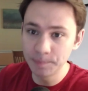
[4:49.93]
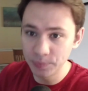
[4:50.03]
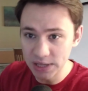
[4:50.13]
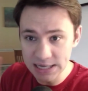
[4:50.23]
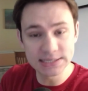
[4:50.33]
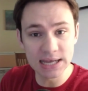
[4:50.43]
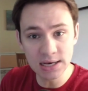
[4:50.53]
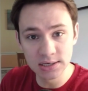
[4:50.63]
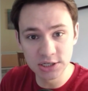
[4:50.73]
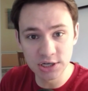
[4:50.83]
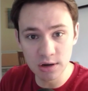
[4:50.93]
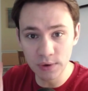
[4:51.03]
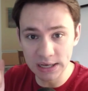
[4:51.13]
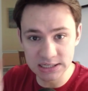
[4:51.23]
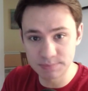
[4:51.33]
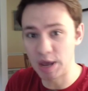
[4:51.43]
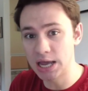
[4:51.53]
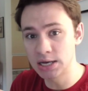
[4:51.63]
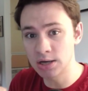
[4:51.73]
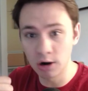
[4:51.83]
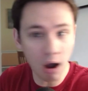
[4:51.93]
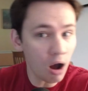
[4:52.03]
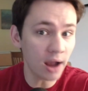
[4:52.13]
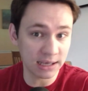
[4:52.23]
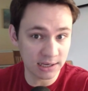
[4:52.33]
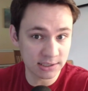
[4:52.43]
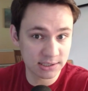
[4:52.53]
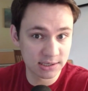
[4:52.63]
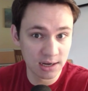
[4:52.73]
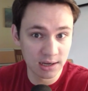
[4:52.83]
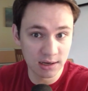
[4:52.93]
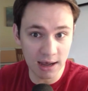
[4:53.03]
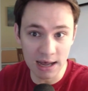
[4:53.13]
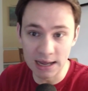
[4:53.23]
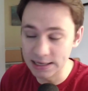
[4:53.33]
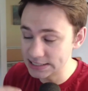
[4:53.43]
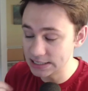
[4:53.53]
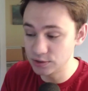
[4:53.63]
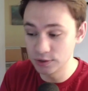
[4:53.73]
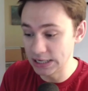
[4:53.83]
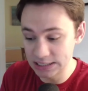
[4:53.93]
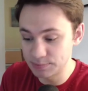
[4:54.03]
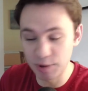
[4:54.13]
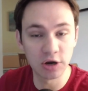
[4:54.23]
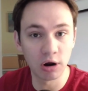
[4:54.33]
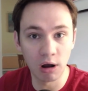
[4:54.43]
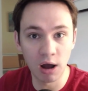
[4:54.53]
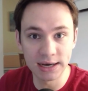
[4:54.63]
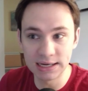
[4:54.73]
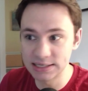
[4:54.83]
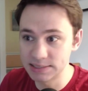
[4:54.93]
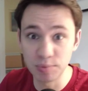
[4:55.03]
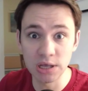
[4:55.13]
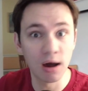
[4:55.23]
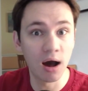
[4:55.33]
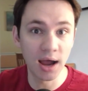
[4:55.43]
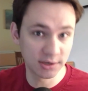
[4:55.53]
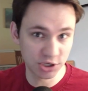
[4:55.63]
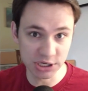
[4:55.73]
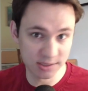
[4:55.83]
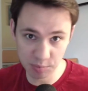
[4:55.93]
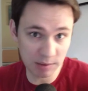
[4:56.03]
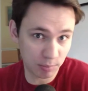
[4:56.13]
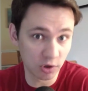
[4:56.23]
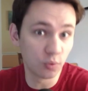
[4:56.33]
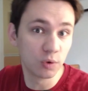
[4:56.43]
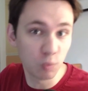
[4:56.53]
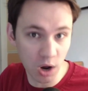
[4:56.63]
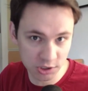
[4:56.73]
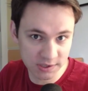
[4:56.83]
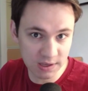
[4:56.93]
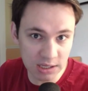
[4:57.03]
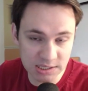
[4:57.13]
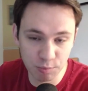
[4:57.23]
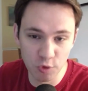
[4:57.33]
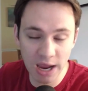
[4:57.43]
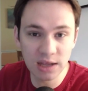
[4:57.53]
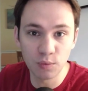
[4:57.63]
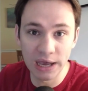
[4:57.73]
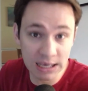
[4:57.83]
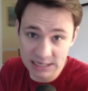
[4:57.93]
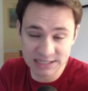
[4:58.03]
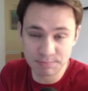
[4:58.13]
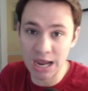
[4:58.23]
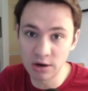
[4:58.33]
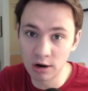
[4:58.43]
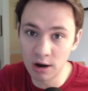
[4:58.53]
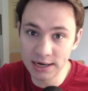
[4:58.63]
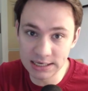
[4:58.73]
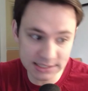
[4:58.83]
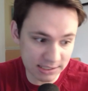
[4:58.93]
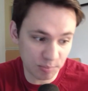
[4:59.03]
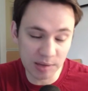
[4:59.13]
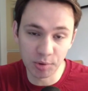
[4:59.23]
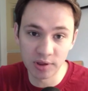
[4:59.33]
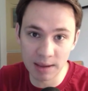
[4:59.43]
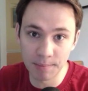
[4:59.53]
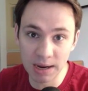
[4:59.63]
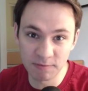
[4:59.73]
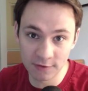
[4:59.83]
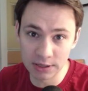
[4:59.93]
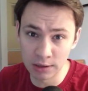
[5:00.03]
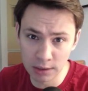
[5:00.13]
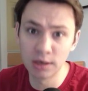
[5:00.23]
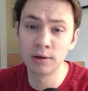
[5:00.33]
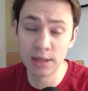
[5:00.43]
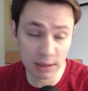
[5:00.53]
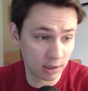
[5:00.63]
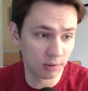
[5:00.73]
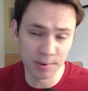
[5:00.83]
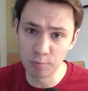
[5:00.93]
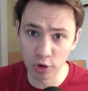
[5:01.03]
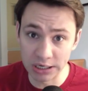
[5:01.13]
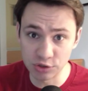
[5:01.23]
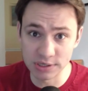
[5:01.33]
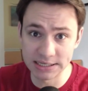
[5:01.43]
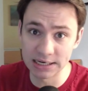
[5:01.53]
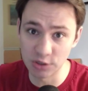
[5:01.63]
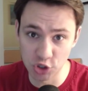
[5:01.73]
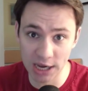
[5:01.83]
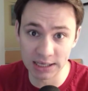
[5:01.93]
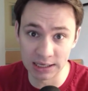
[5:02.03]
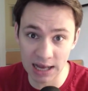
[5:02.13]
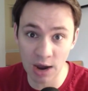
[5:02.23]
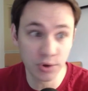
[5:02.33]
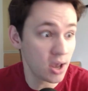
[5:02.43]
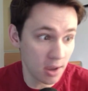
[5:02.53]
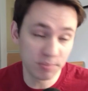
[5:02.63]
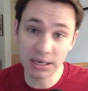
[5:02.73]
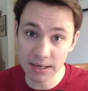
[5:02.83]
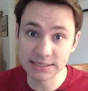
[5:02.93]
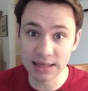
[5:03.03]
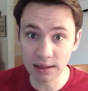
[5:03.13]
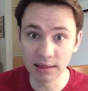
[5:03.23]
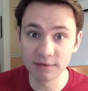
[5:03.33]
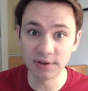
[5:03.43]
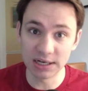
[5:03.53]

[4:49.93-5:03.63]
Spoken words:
Is it to expand our audience? Is it to expand our audience beyond just people who would watch the esport anyway, expand our audience to people that might feel a little bit more interested in checking it out because they live in a